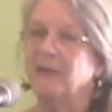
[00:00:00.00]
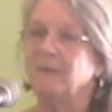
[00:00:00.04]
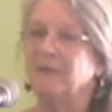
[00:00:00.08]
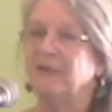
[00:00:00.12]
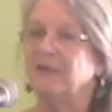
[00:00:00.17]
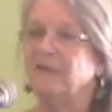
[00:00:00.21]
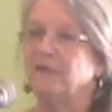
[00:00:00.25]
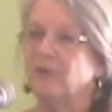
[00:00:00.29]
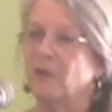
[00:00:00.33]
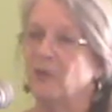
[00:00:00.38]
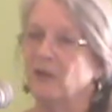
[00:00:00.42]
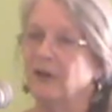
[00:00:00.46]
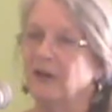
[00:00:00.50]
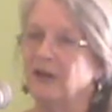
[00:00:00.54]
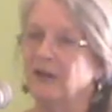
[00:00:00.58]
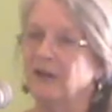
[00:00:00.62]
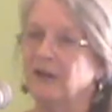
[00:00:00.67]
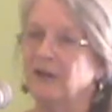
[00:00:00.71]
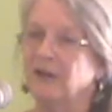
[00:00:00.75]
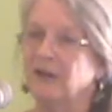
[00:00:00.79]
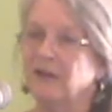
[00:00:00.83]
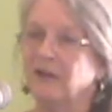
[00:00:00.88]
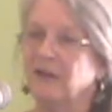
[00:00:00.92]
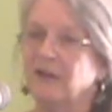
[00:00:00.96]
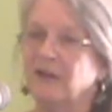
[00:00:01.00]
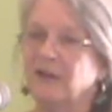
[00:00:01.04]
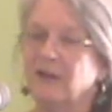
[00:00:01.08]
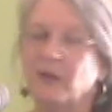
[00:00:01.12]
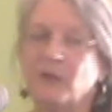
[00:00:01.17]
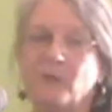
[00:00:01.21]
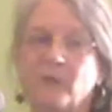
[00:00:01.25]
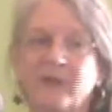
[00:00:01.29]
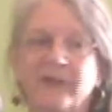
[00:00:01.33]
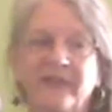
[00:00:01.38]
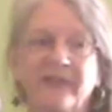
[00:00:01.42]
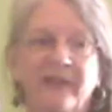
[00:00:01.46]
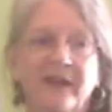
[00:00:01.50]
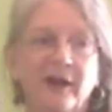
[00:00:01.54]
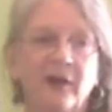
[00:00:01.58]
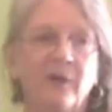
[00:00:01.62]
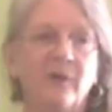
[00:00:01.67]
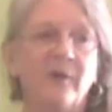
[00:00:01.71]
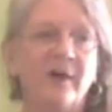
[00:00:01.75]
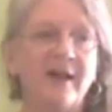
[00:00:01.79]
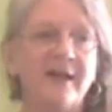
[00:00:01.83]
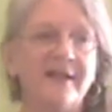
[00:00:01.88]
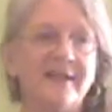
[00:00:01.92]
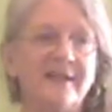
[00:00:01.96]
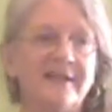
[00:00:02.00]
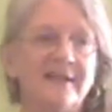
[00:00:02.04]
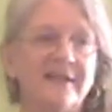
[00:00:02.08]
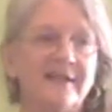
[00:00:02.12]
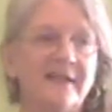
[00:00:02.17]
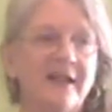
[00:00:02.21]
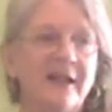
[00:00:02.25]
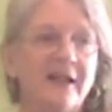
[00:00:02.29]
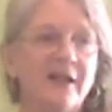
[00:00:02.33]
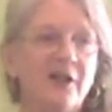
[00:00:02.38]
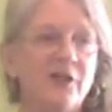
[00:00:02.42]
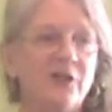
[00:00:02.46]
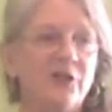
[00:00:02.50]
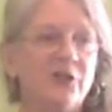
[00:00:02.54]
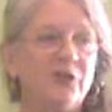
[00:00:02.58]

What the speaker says: like before, when there was